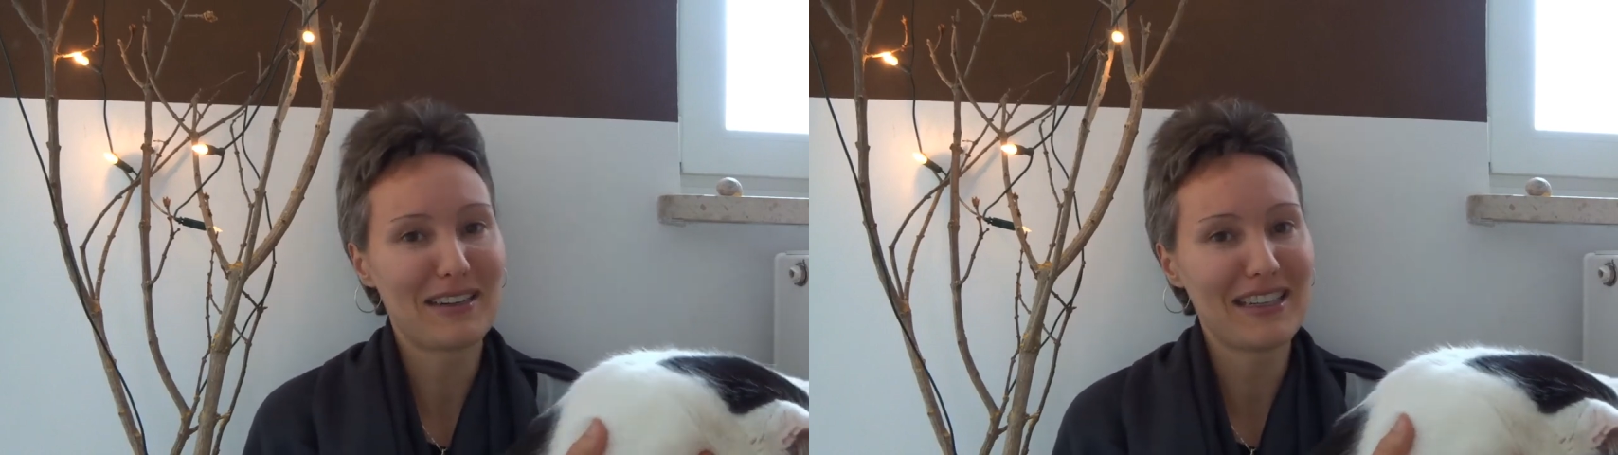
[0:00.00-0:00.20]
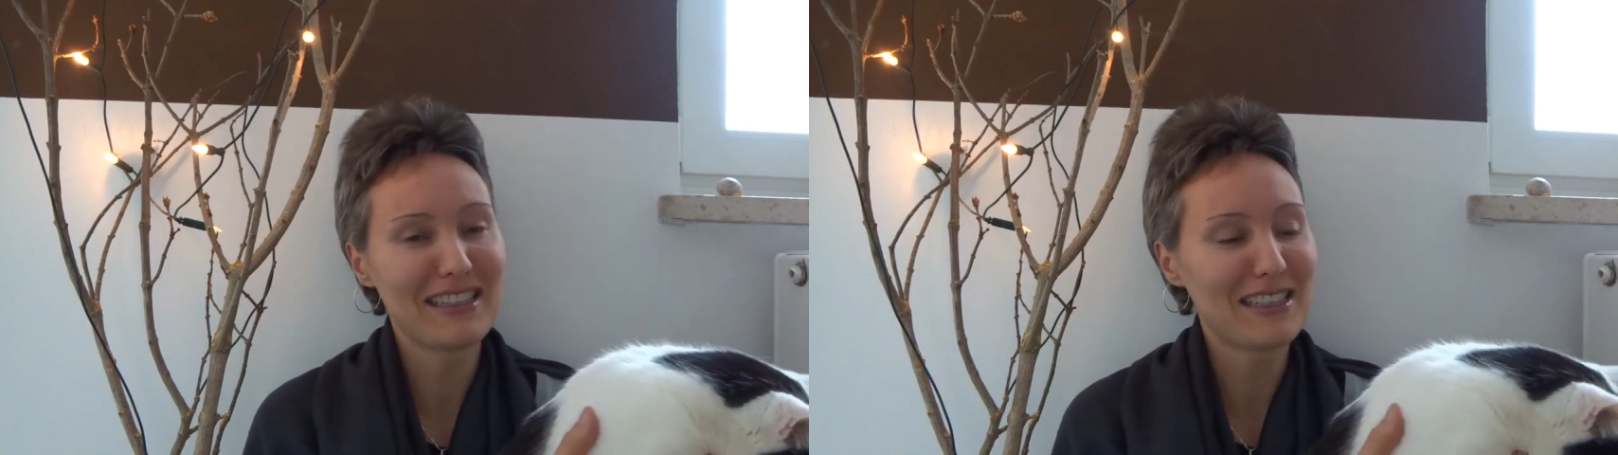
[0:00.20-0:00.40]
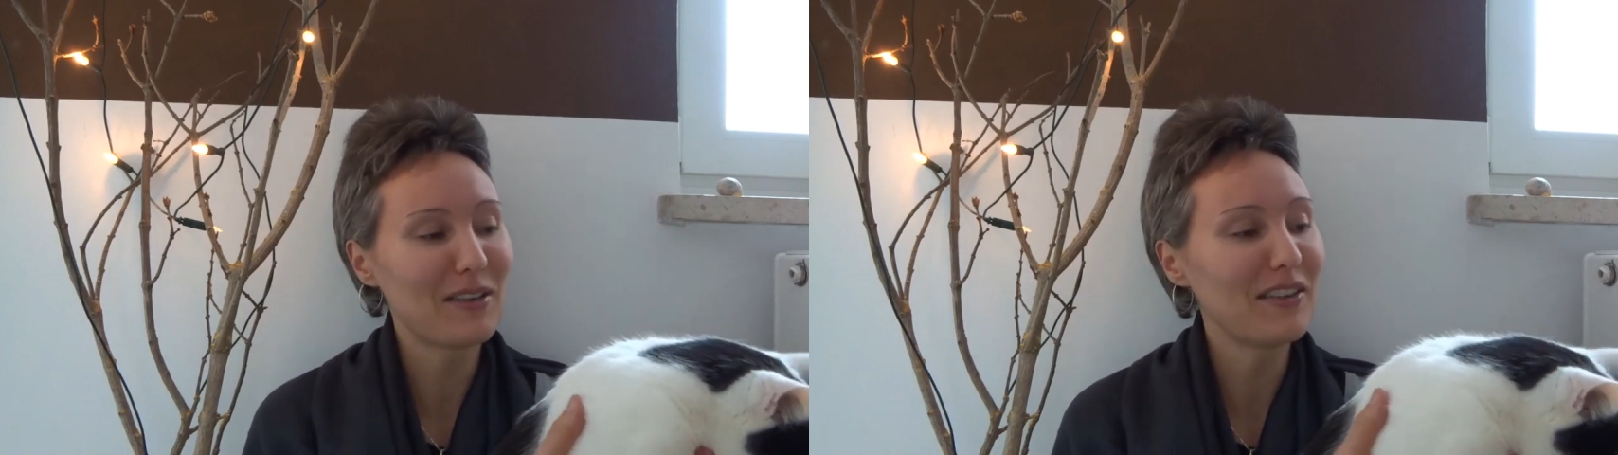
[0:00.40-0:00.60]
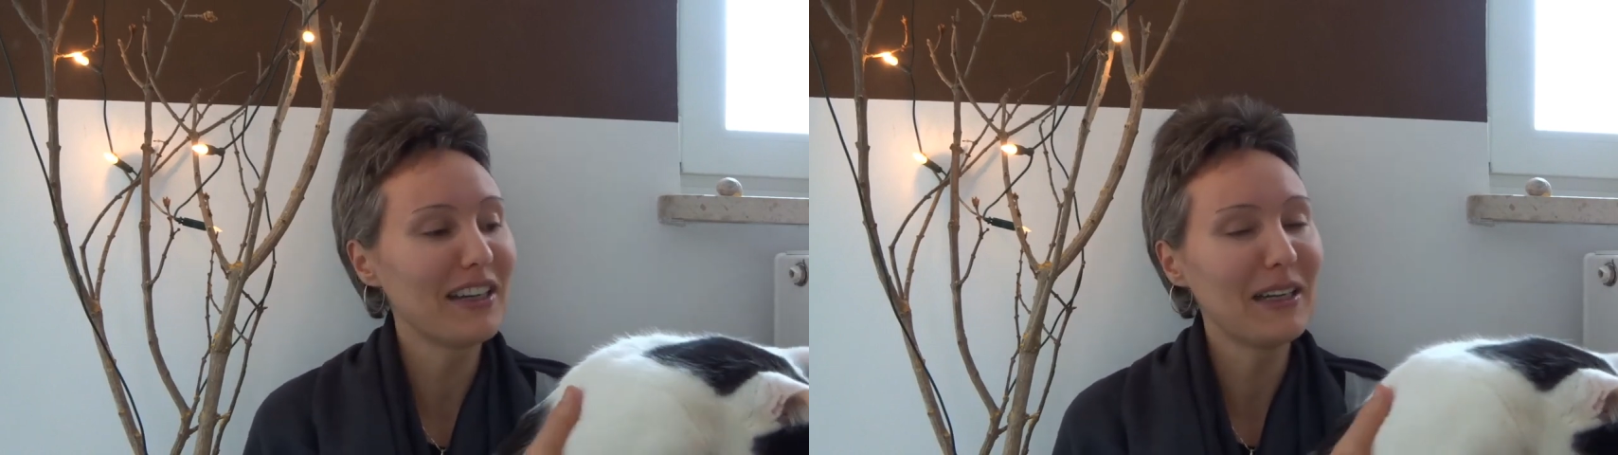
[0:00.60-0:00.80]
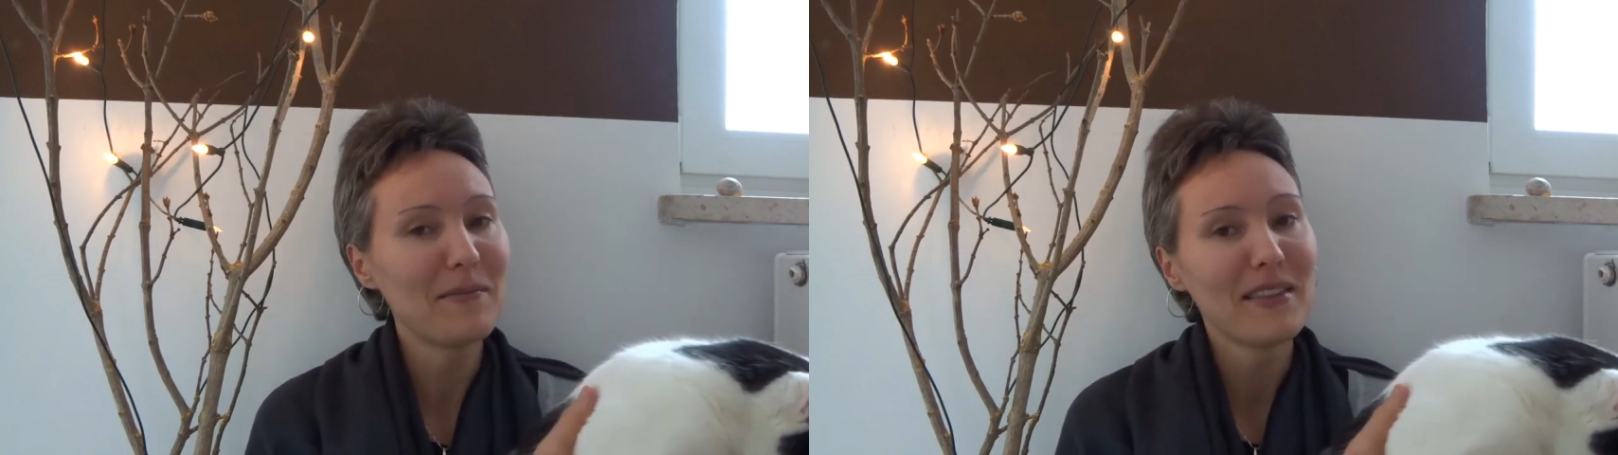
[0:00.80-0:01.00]
crazy
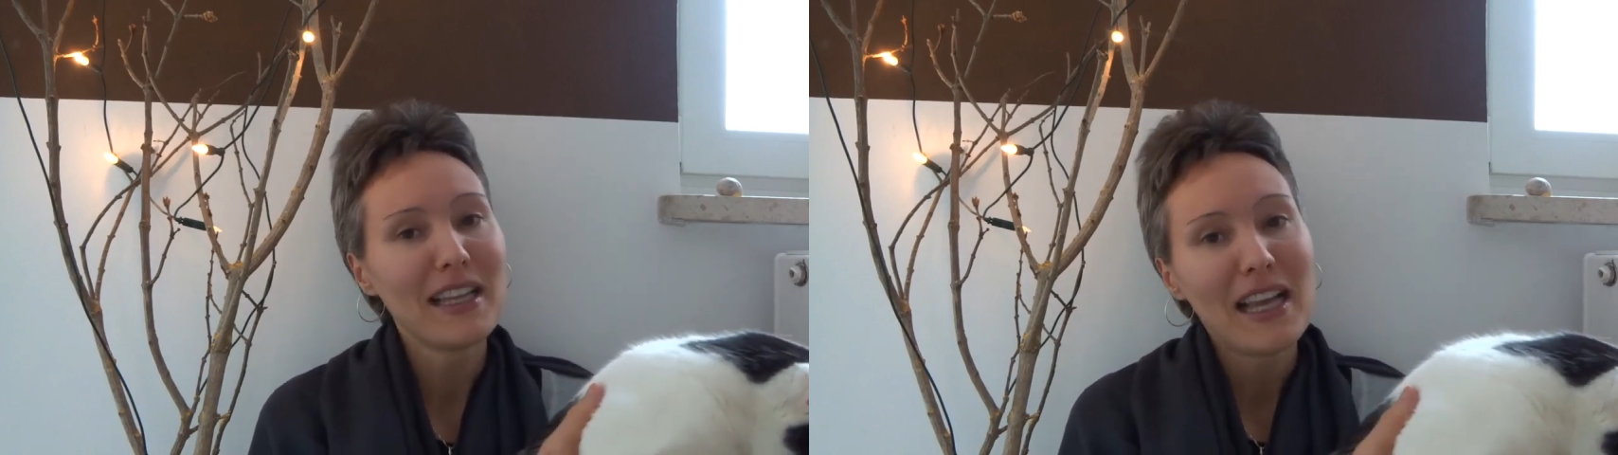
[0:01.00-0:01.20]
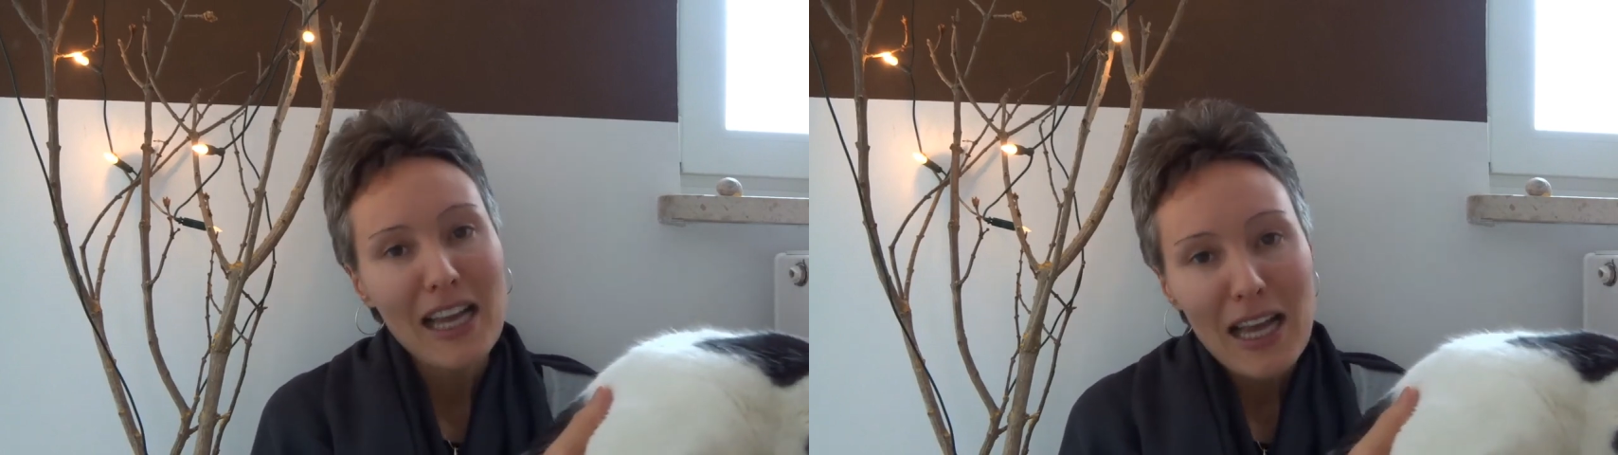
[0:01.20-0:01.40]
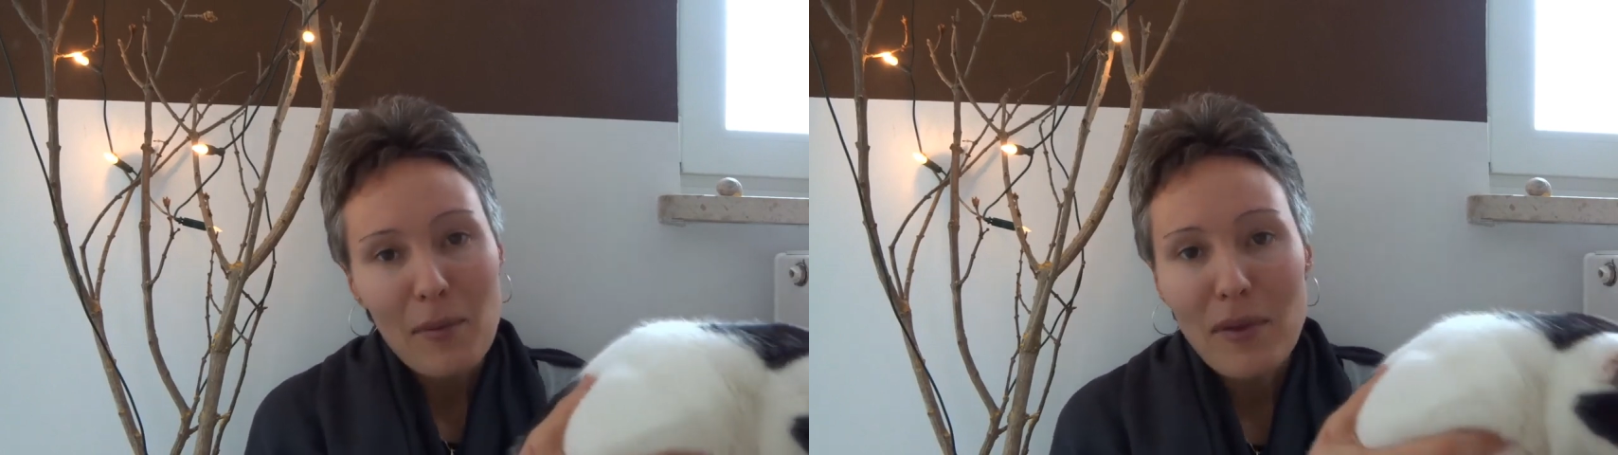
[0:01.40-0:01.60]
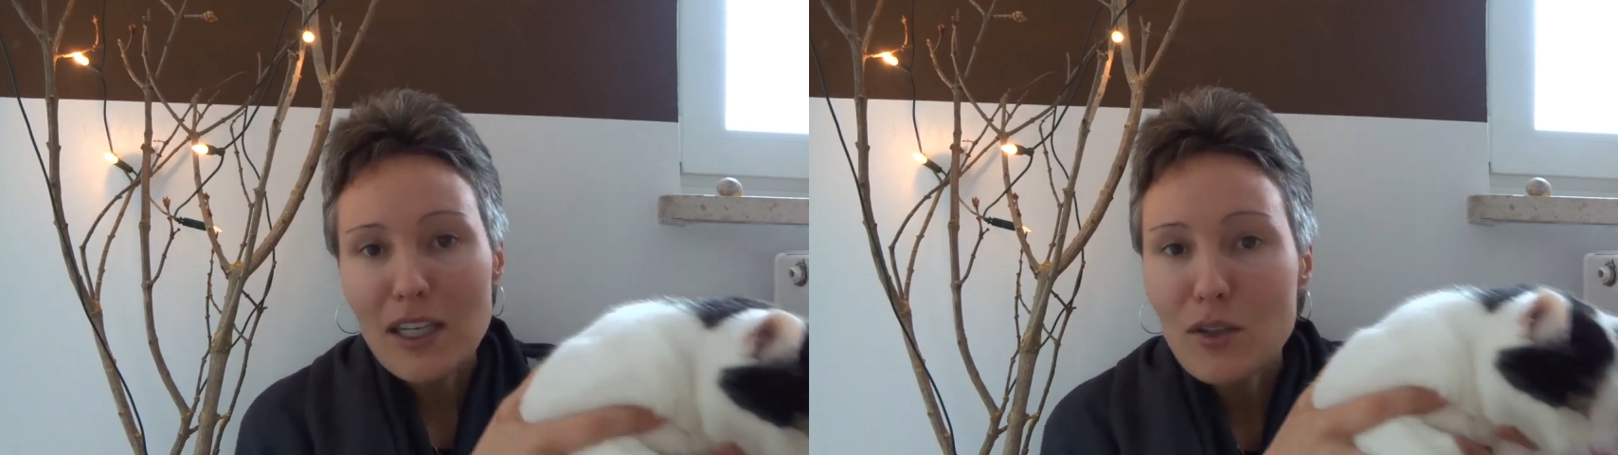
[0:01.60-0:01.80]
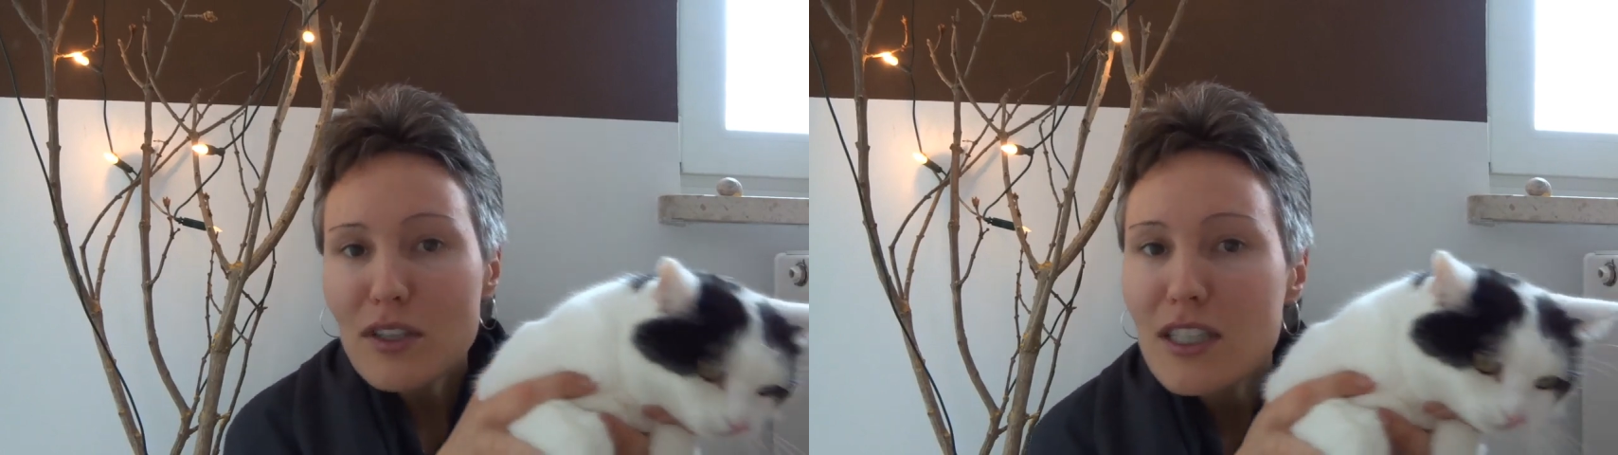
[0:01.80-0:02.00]
story.
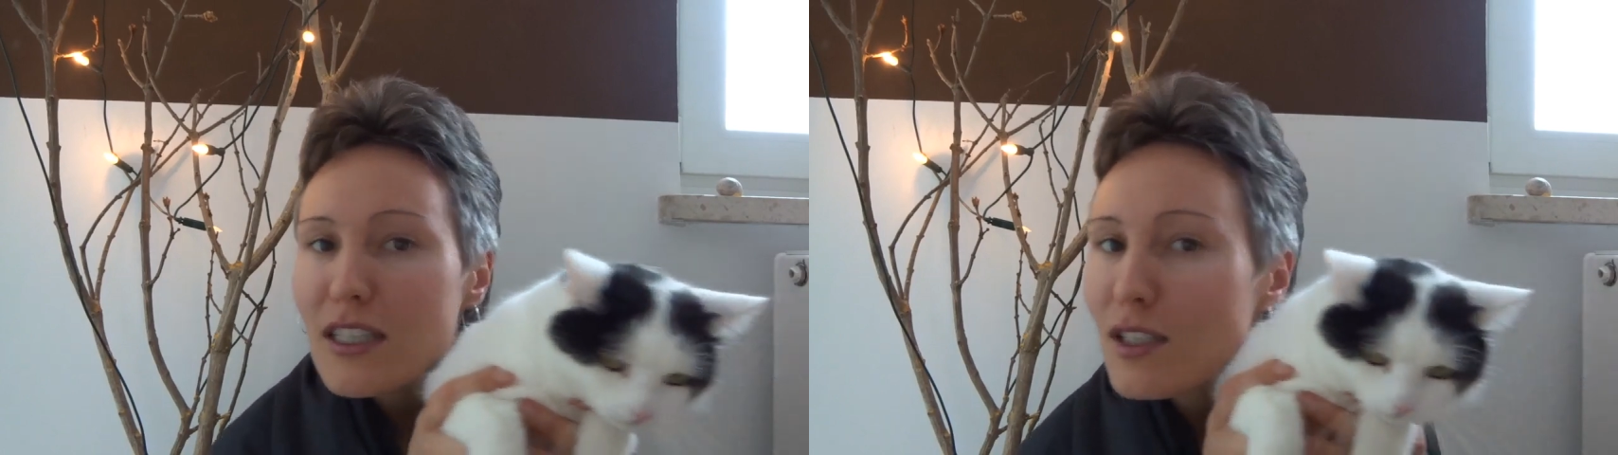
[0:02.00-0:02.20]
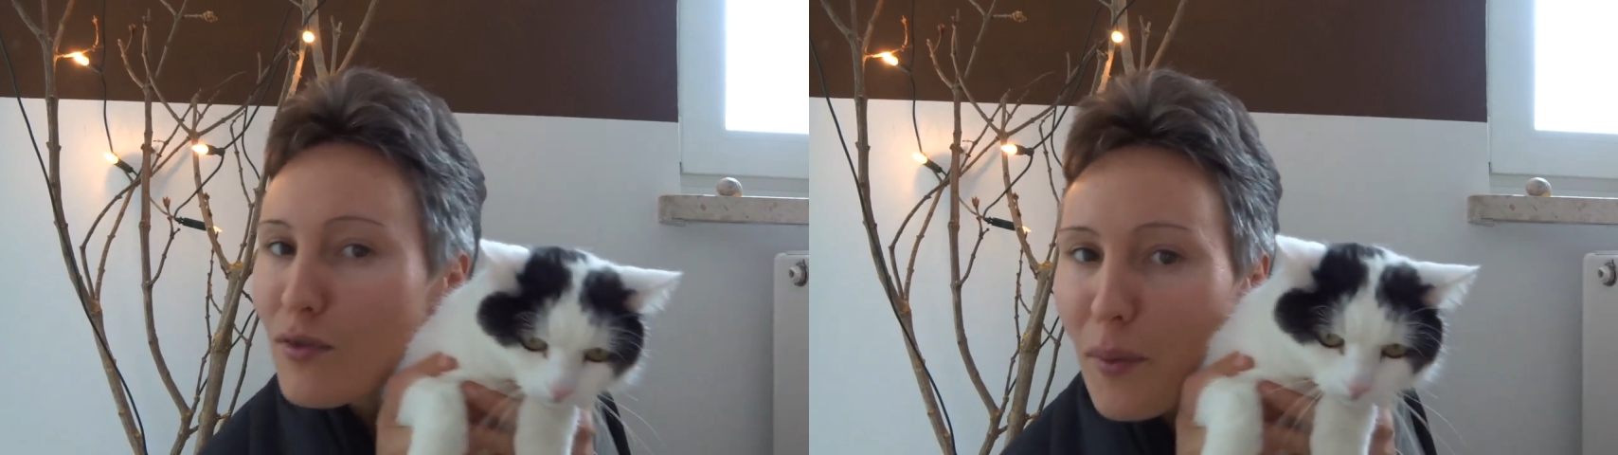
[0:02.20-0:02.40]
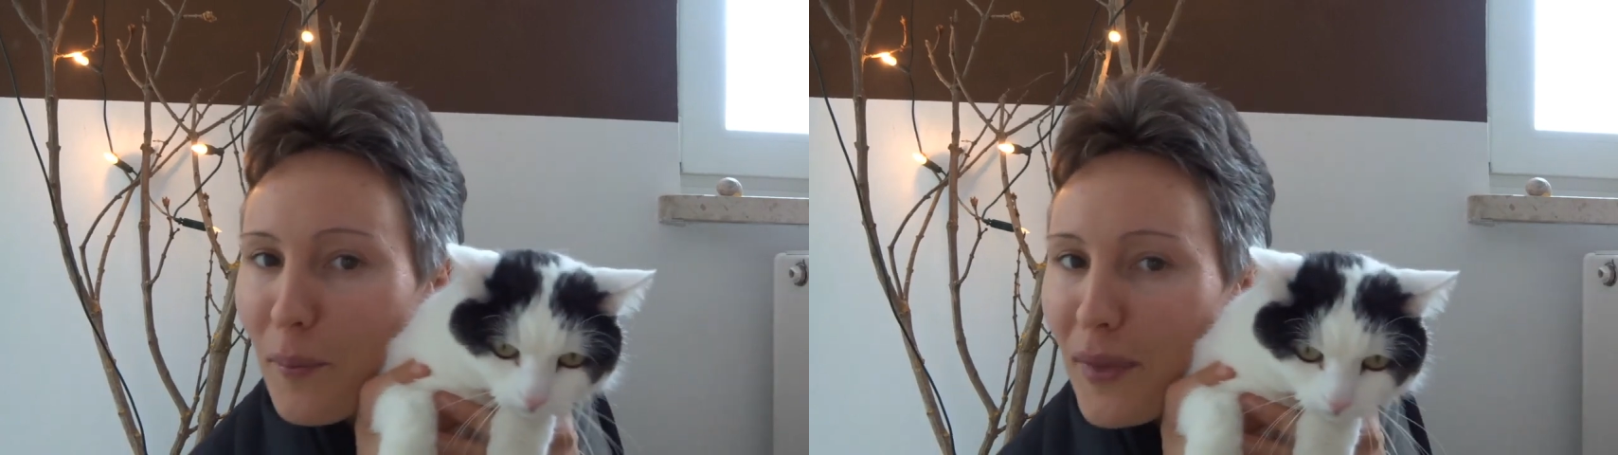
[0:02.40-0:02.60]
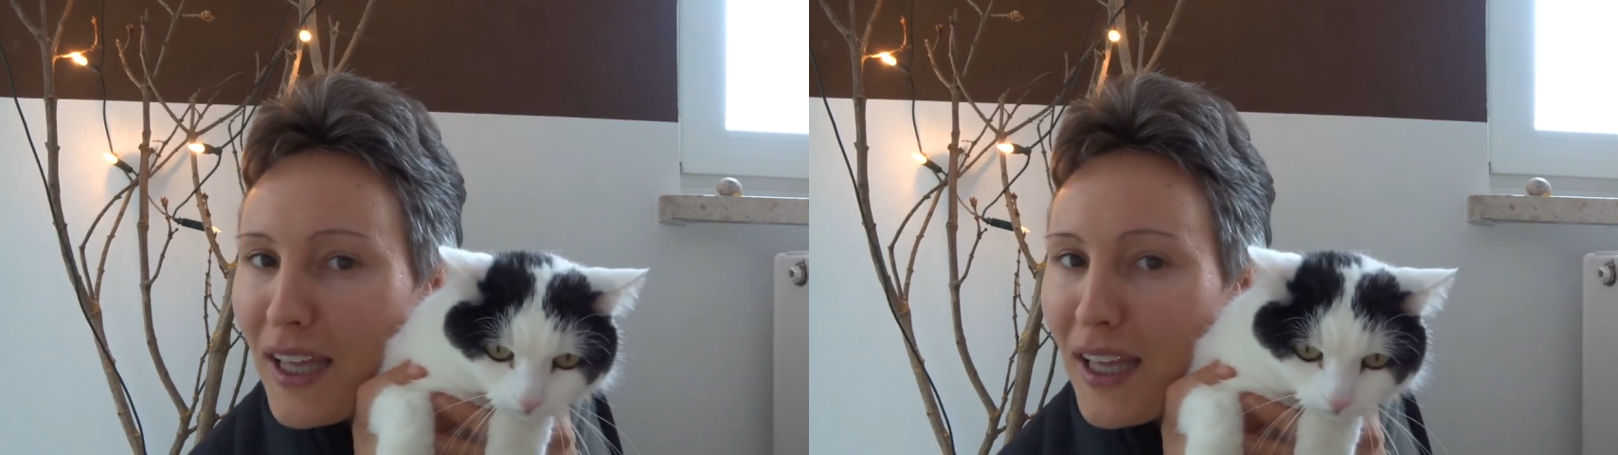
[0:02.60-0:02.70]
Many greetings from